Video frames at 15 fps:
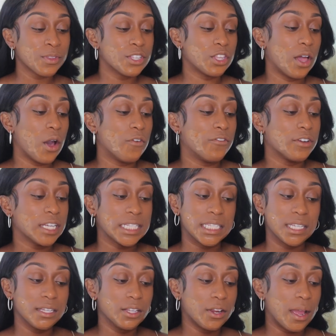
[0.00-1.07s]
So for
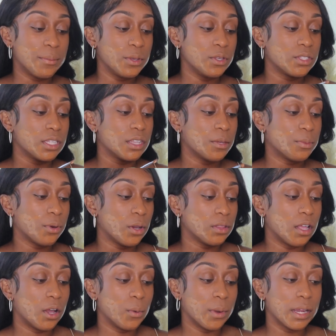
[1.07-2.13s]
concealer, I'm using the Pro
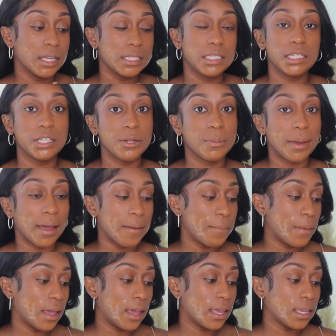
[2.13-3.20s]
Longwear Concealer by
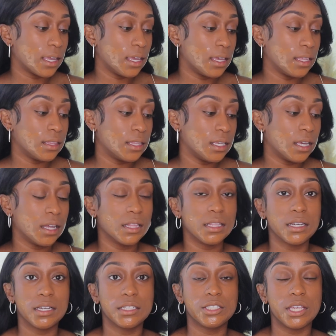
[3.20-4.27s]
MAC in the
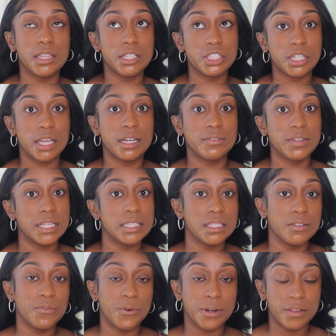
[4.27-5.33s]
color, in the shade of
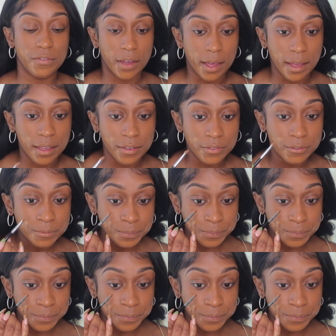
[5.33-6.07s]
NC45.